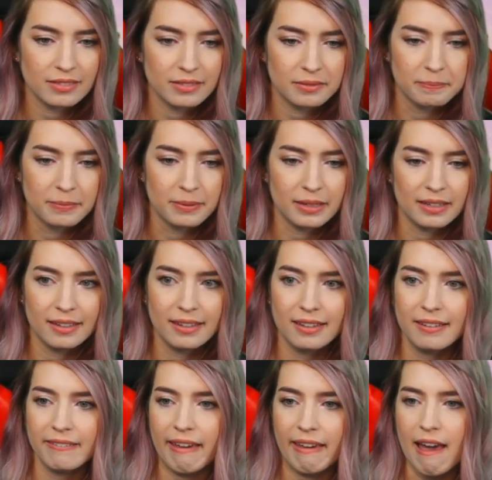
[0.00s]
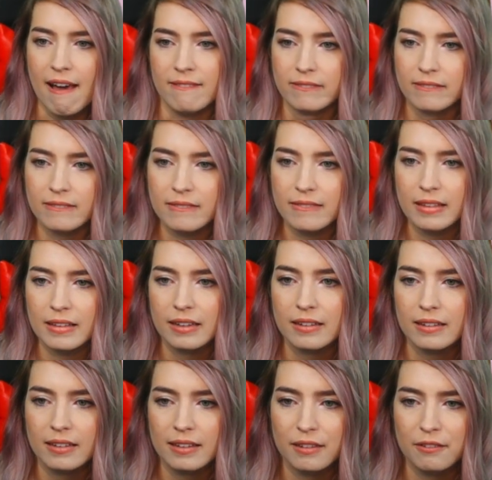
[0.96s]
But yeah,
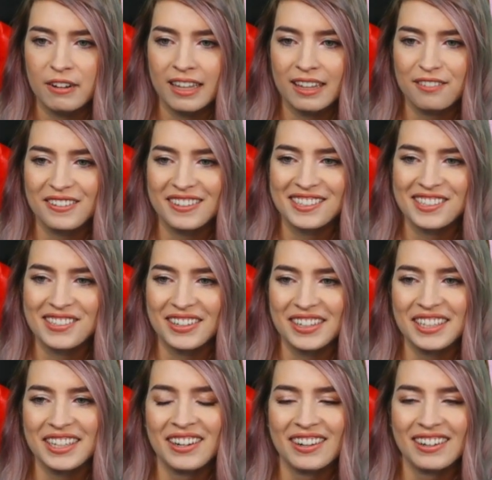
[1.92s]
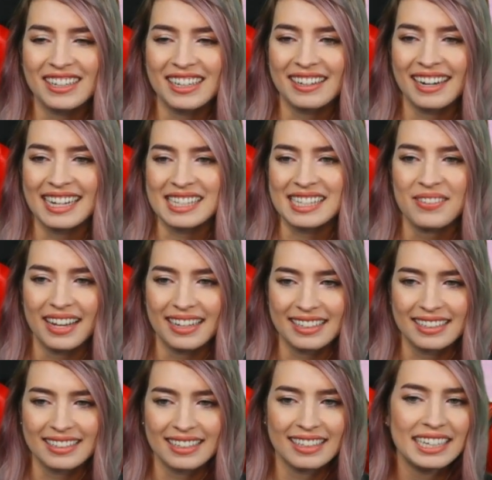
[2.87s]
finally finished story. Yo, congrats,
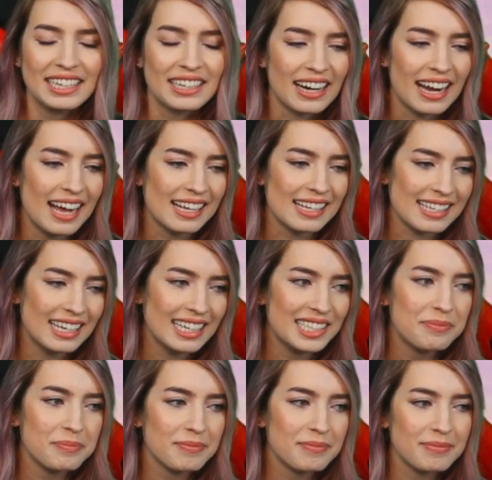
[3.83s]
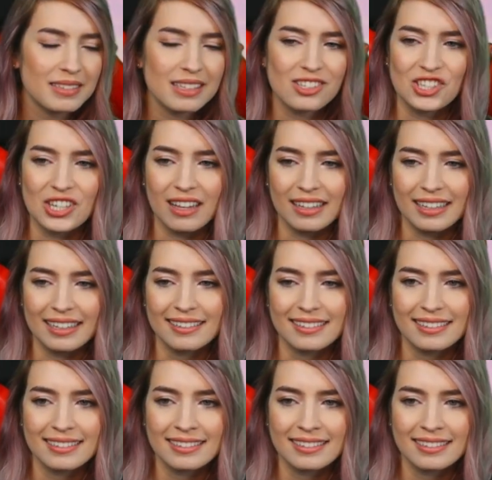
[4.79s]
man. Congrats. I'm jelly.